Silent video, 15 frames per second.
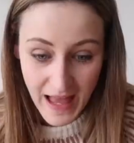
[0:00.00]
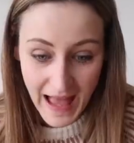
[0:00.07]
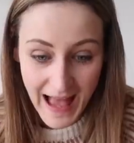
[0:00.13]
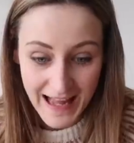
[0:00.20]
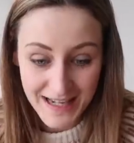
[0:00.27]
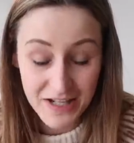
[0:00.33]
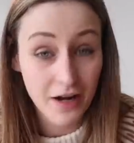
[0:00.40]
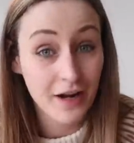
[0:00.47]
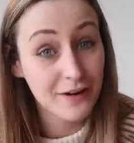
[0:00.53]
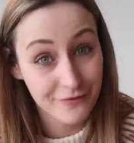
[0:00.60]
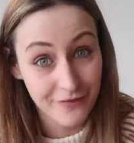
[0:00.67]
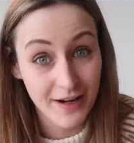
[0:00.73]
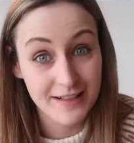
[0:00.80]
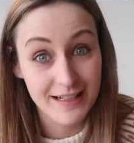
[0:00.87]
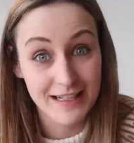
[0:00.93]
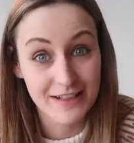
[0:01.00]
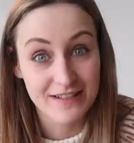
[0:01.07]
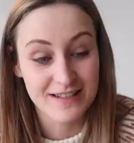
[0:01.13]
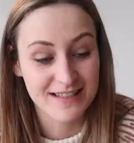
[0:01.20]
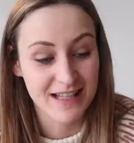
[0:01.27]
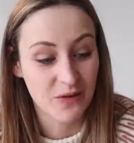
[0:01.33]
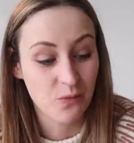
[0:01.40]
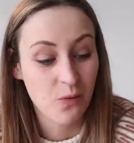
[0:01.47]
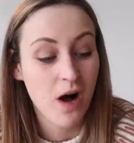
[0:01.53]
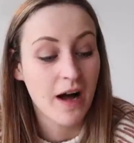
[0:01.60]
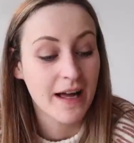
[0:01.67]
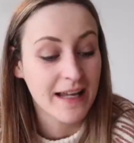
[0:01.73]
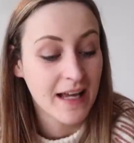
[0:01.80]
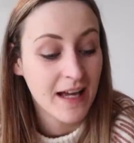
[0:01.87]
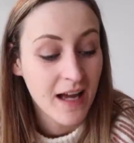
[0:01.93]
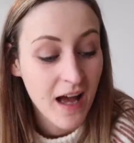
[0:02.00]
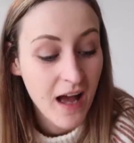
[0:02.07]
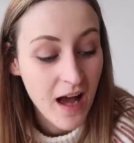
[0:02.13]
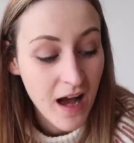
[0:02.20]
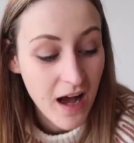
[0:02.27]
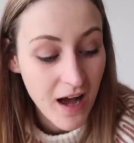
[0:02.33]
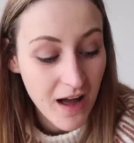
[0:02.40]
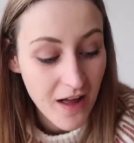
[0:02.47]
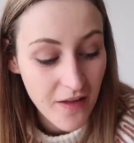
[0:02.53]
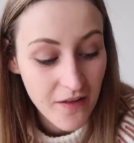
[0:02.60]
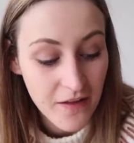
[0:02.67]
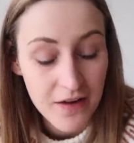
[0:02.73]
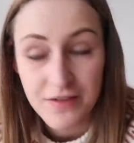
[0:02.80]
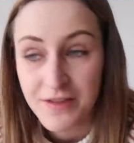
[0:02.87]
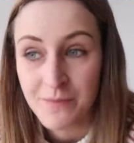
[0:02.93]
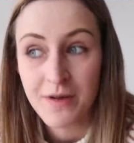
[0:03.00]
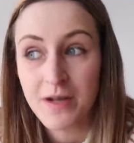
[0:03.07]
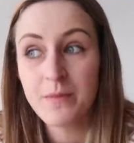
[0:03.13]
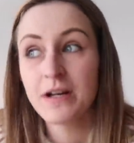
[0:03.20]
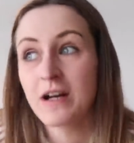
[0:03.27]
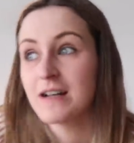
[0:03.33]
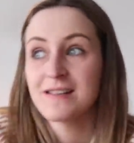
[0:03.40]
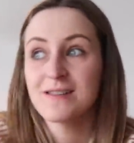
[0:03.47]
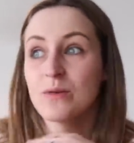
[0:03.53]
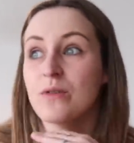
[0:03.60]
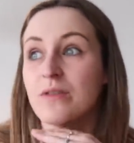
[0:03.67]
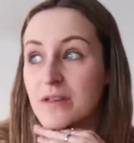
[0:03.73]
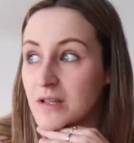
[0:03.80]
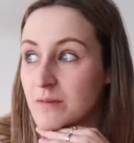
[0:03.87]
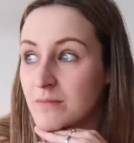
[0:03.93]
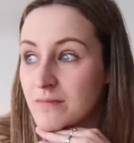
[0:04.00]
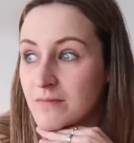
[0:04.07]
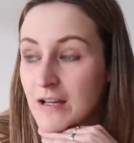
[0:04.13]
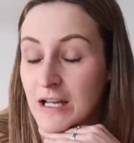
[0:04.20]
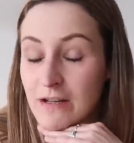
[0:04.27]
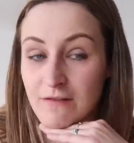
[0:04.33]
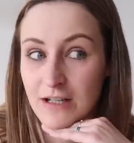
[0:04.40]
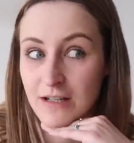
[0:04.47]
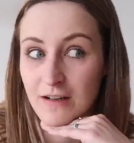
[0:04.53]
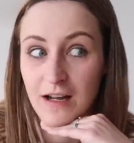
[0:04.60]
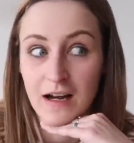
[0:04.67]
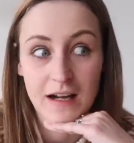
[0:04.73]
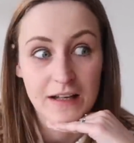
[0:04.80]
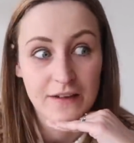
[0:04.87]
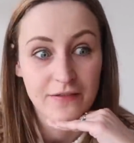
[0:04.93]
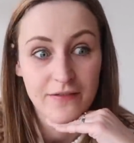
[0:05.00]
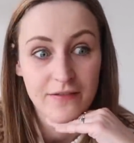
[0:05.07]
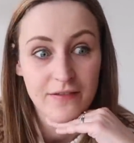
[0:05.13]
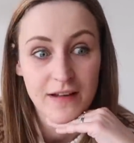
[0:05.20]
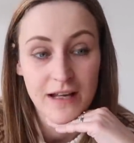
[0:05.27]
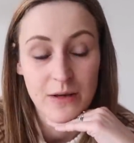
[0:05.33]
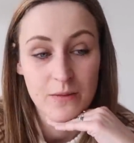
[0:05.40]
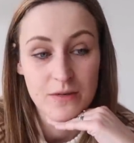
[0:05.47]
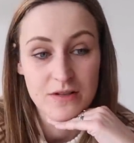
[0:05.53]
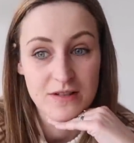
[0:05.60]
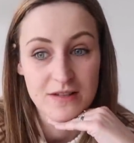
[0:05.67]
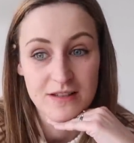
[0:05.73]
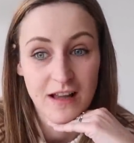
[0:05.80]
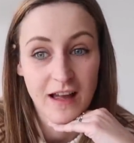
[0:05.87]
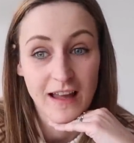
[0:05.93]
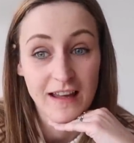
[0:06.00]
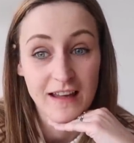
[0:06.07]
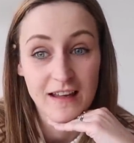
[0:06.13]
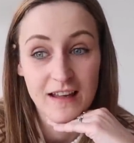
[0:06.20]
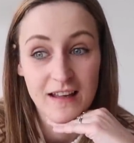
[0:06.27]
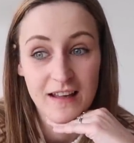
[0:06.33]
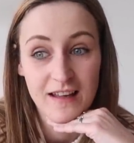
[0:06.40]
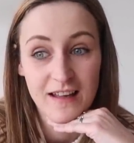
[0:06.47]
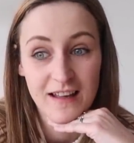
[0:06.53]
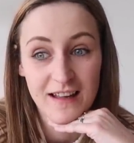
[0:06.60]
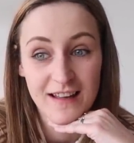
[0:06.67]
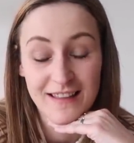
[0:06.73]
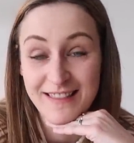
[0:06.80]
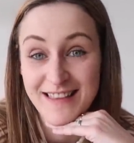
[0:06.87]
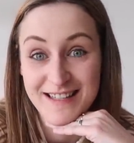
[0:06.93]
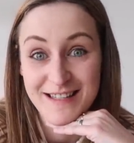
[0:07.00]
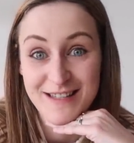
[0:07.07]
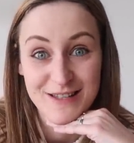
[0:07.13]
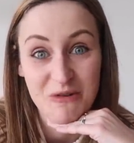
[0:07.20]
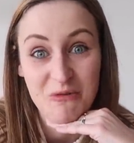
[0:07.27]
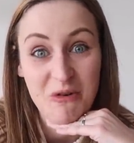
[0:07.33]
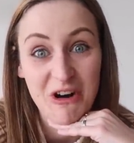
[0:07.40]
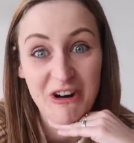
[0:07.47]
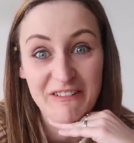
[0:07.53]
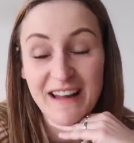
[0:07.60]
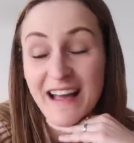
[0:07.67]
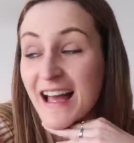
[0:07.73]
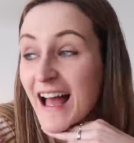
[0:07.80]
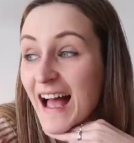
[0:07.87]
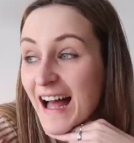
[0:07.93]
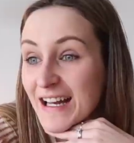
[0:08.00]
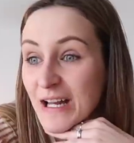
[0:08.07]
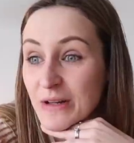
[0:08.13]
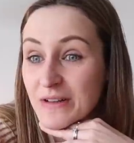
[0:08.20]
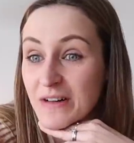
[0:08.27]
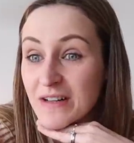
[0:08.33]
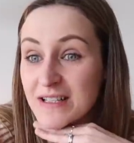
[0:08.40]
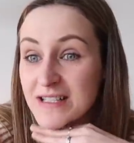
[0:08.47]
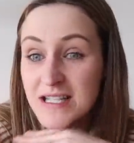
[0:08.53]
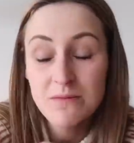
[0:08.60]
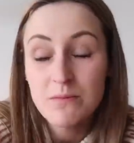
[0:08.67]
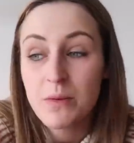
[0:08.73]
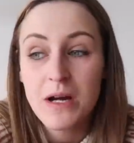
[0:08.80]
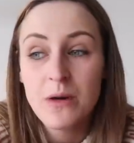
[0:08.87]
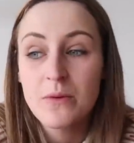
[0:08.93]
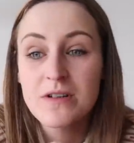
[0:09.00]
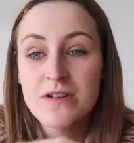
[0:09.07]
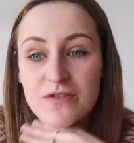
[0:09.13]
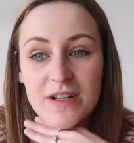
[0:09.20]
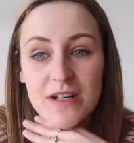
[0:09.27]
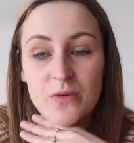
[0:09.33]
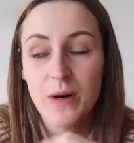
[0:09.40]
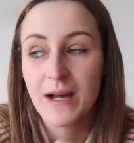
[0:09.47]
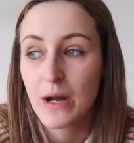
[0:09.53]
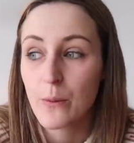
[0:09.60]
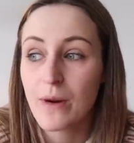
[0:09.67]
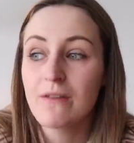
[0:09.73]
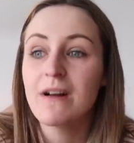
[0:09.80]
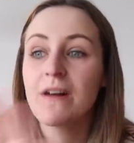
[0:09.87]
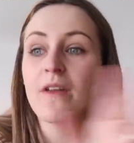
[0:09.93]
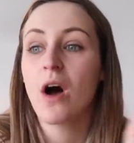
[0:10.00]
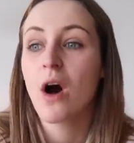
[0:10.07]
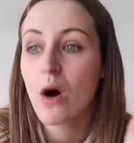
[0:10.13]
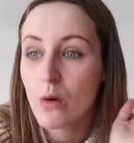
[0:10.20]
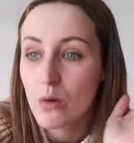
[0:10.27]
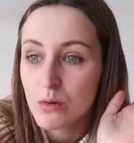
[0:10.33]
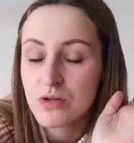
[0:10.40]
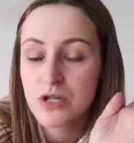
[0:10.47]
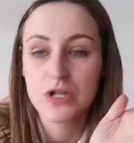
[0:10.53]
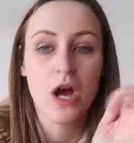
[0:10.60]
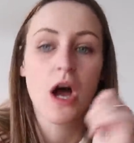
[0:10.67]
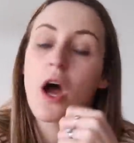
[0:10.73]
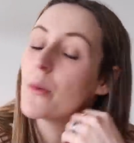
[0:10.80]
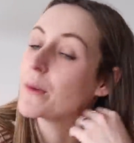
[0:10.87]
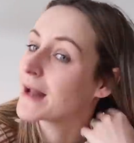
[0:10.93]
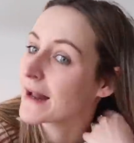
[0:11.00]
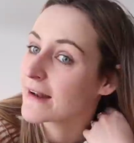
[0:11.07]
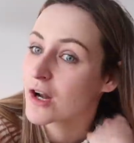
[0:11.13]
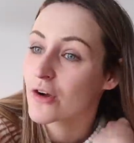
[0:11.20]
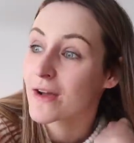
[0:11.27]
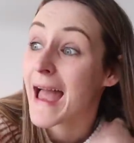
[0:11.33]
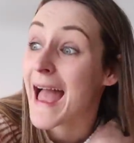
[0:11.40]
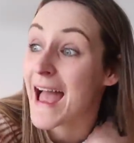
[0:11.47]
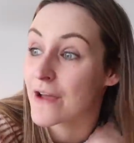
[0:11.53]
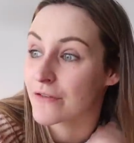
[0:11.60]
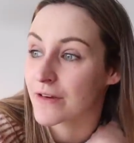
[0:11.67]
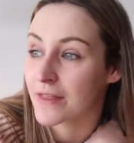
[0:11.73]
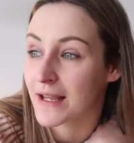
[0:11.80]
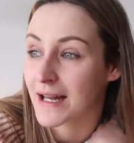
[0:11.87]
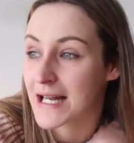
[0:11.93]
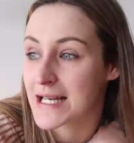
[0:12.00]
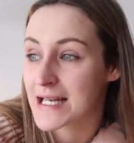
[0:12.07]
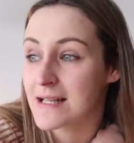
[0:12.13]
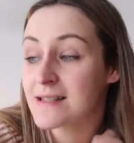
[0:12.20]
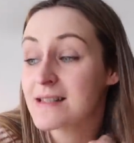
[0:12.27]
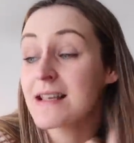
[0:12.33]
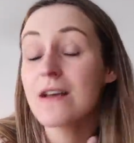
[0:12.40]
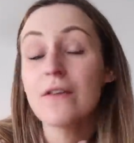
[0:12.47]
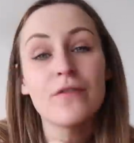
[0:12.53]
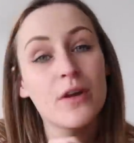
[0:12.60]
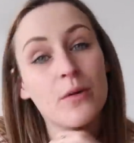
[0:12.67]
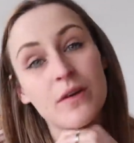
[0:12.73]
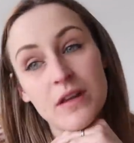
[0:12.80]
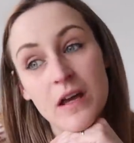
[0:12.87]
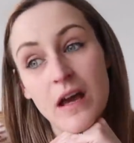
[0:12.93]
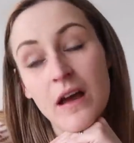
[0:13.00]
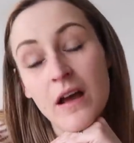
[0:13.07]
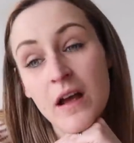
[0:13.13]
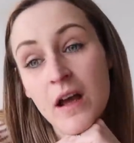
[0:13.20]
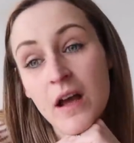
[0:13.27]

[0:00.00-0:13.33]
And I finally understand why. The moment I saw them in real life, it was just like this is the one. And I didn't buy one straight away. I went around the whole show and had a look at everything and I did see a few other